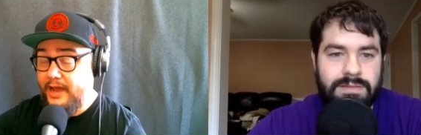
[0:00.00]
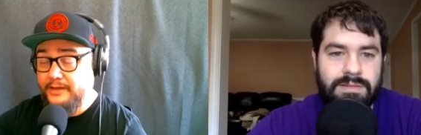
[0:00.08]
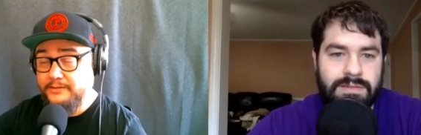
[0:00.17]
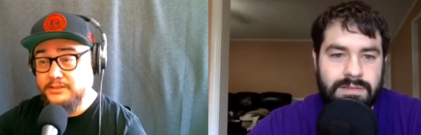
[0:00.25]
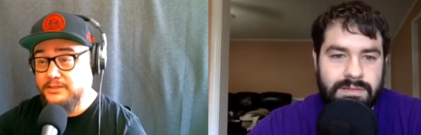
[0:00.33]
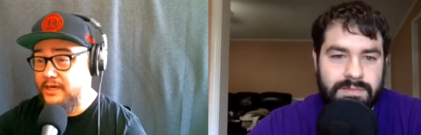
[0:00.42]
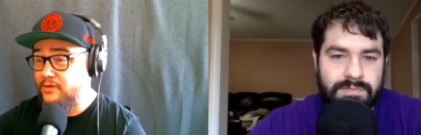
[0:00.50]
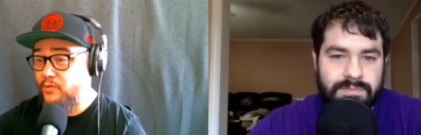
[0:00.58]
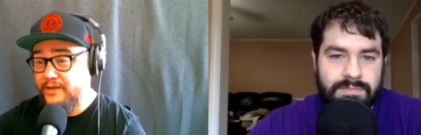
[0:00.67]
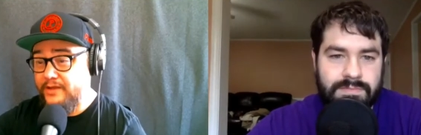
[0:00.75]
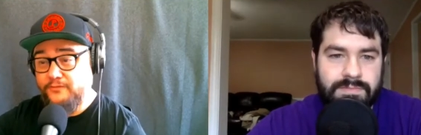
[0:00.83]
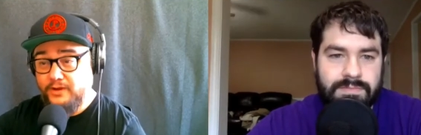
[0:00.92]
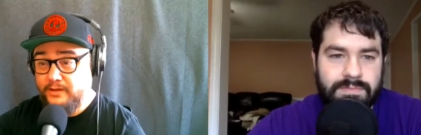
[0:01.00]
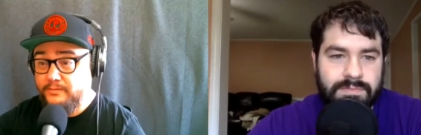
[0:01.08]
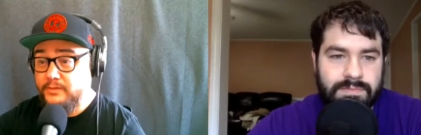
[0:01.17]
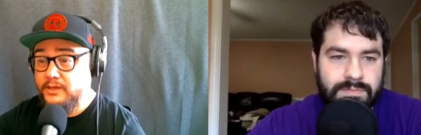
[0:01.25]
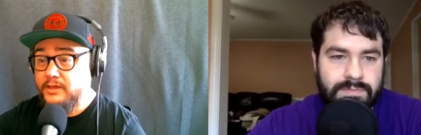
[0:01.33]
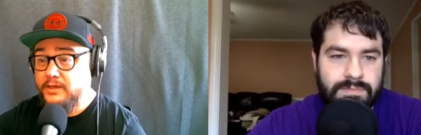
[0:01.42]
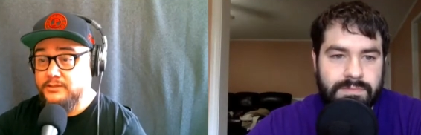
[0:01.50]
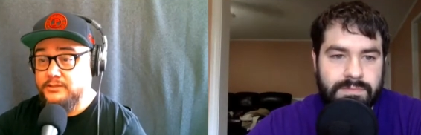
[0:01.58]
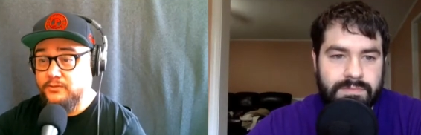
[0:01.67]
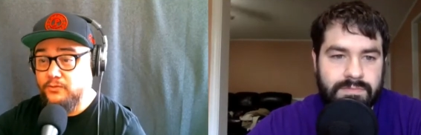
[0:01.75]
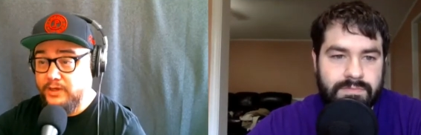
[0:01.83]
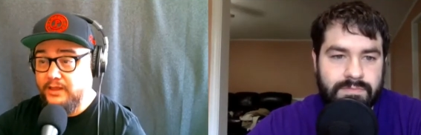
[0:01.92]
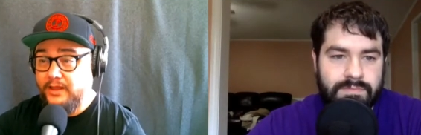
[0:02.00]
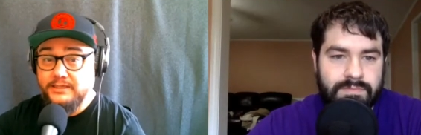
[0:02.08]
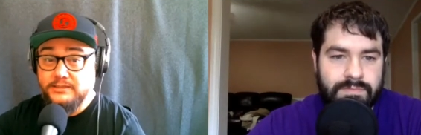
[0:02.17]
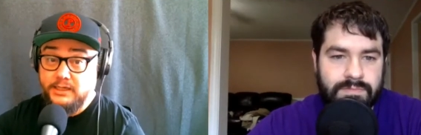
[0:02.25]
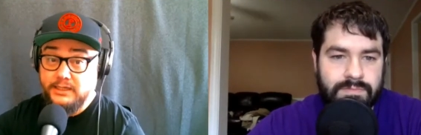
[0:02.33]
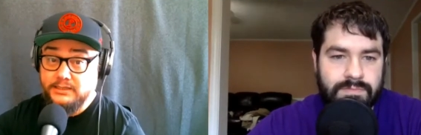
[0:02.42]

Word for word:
Speaker 1: just kind of waiting for him to realize that he's a